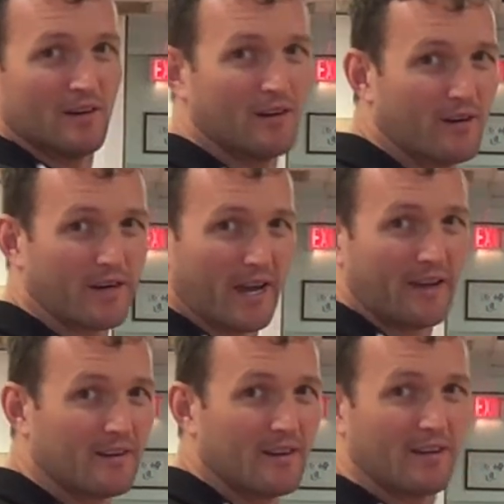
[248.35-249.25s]

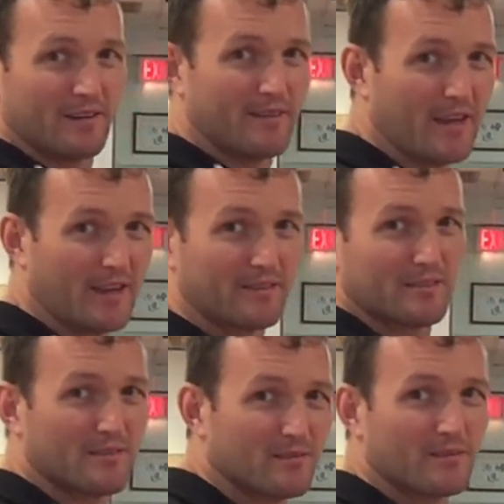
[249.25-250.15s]
Okay,
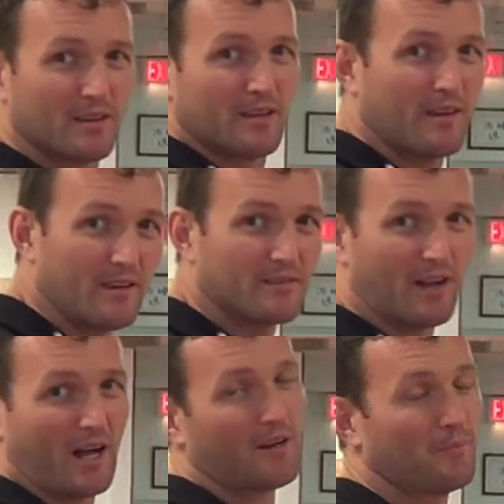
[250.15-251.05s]
this is
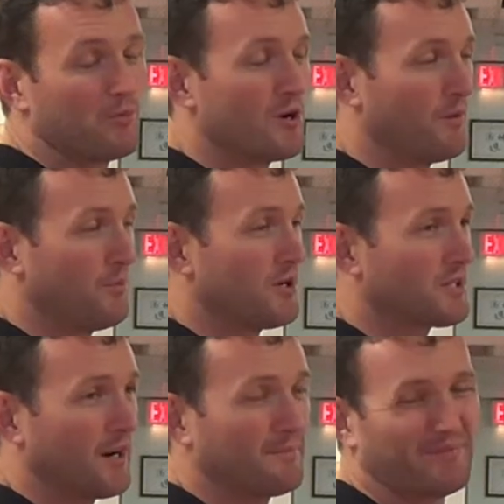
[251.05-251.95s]
not a real
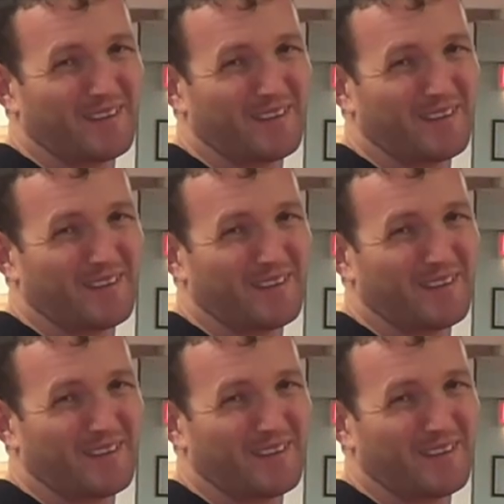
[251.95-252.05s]
push-up.